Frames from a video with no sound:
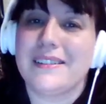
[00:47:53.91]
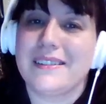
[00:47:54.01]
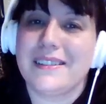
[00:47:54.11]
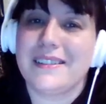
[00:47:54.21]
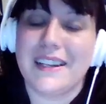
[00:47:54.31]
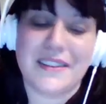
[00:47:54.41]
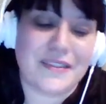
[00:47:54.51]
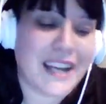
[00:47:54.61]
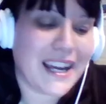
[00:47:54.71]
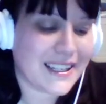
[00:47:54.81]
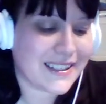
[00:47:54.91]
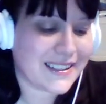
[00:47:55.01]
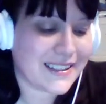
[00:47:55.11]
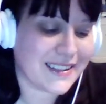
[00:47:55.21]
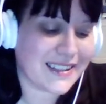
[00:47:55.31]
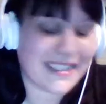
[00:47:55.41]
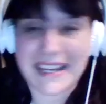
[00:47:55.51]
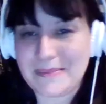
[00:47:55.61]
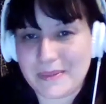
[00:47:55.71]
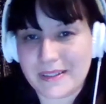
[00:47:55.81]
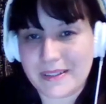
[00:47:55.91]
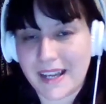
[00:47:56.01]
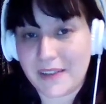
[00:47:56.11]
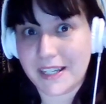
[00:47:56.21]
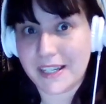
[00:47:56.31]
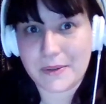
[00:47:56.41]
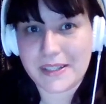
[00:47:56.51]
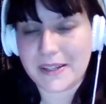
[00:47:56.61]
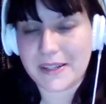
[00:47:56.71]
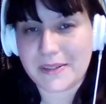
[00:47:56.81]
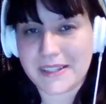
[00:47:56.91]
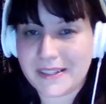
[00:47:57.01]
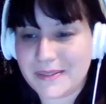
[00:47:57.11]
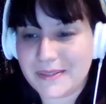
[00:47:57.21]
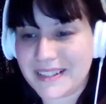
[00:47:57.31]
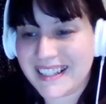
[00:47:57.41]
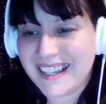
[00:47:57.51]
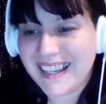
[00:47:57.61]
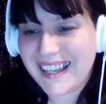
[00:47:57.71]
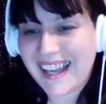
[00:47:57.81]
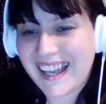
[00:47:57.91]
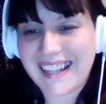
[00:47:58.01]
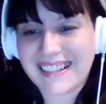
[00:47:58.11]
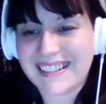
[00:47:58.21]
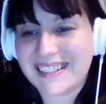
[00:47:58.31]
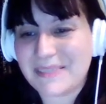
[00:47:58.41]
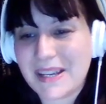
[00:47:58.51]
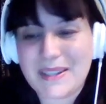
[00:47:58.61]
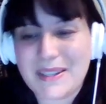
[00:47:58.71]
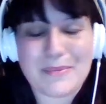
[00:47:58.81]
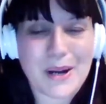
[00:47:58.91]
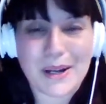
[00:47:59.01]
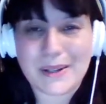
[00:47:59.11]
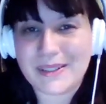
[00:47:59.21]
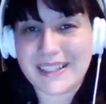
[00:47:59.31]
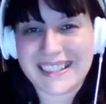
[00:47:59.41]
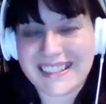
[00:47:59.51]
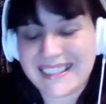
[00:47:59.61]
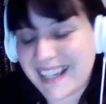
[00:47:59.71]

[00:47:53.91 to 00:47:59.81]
you know, to relax and sleep and have tingles and to make you smile and,